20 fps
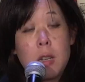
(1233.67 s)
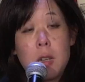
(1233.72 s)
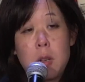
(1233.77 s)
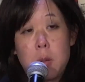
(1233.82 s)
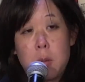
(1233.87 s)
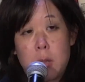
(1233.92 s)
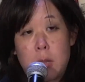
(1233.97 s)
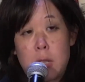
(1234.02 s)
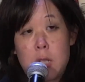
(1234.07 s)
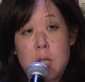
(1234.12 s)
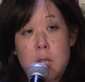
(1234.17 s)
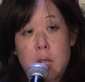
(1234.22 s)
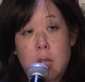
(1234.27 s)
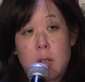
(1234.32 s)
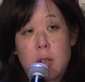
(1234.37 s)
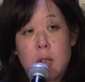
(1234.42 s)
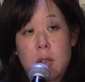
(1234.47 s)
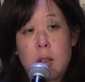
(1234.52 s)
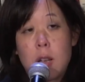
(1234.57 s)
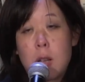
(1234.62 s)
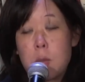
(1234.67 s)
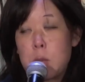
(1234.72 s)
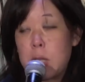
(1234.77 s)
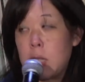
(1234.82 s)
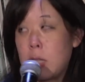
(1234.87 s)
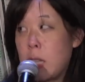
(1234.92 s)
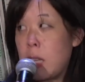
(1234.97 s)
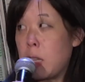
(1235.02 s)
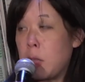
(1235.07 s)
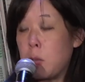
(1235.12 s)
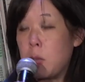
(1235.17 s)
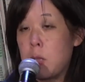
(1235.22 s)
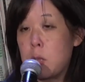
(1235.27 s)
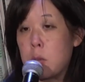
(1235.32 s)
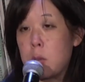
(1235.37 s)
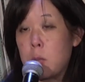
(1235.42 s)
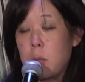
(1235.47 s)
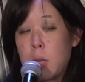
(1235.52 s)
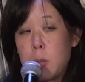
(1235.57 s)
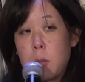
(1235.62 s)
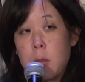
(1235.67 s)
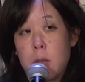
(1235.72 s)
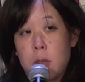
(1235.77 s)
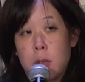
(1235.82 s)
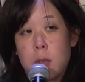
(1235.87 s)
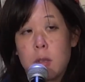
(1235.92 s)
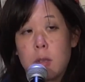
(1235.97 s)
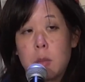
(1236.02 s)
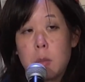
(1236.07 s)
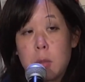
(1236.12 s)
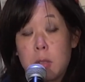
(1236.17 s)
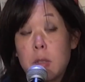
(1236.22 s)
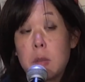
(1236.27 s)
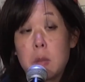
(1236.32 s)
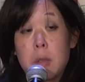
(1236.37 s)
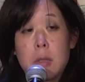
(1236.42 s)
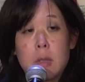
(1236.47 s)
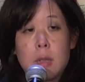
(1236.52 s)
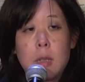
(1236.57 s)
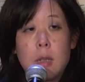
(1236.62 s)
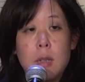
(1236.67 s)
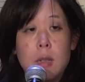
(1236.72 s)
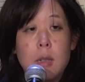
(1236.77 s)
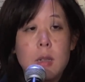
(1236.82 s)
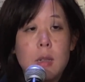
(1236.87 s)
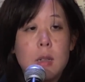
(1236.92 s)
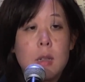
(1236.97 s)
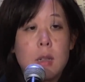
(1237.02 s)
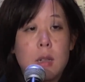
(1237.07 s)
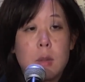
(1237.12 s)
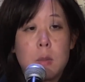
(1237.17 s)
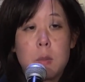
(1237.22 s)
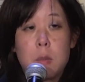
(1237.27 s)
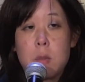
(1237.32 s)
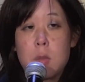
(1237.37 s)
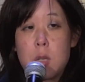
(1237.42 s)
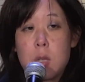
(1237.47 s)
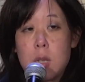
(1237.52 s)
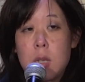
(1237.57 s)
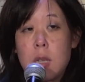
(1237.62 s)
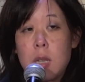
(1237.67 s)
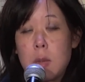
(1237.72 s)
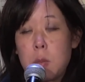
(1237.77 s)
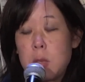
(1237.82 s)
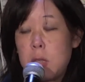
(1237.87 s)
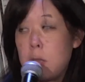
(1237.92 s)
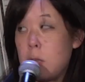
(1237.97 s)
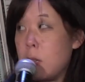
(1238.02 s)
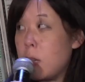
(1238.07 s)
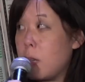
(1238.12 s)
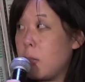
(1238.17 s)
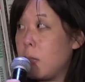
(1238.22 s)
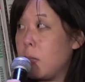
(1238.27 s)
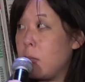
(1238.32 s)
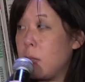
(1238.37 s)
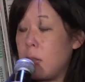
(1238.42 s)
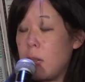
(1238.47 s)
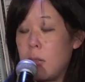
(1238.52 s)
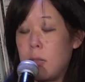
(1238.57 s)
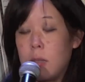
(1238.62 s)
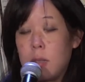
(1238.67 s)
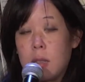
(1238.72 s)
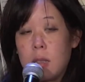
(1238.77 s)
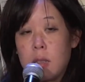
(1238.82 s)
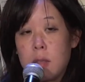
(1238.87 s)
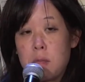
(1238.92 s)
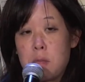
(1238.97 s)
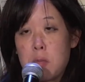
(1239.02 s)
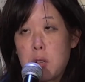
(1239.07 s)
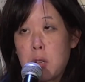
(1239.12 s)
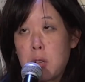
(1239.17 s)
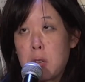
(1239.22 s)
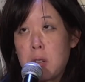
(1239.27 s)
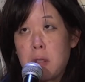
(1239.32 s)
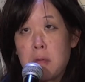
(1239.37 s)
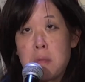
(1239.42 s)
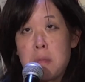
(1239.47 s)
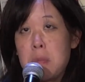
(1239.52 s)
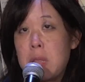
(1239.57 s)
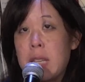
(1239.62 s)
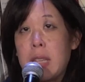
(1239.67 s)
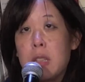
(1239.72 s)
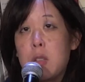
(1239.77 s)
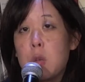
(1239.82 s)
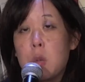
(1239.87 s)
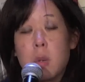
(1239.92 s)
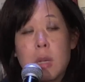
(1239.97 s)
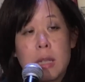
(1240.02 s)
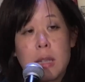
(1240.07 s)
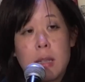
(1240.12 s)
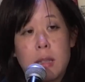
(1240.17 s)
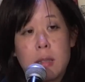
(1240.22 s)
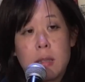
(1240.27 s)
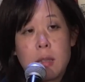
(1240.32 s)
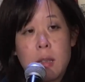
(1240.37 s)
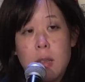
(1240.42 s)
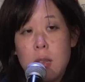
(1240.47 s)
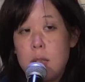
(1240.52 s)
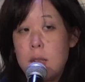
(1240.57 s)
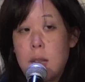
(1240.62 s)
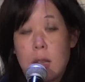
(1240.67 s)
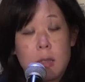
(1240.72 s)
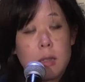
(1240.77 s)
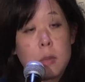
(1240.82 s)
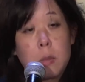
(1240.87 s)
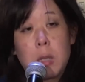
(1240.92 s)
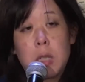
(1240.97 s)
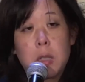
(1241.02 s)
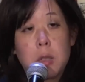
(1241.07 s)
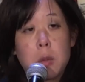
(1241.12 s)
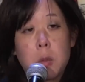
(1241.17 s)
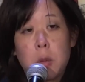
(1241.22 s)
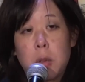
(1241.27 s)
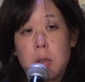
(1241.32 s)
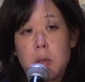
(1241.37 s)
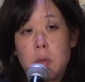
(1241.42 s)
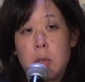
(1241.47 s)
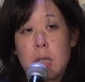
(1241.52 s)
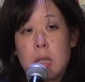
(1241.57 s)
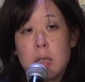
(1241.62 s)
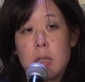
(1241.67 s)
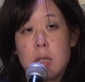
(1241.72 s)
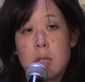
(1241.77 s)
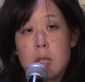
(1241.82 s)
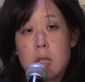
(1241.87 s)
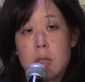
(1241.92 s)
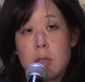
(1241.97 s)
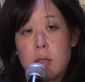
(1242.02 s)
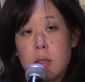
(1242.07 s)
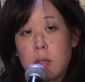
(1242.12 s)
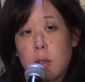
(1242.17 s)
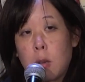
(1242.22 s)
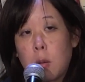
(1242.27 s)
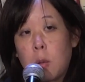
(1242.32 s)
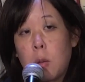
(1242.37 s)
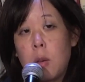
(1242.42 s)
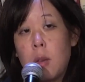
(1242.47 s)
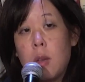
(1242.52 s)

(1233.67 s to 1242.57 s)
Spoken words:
really share a common language with my mother specifically. She came to the United States in her late 20s, not speaking a word of English, and so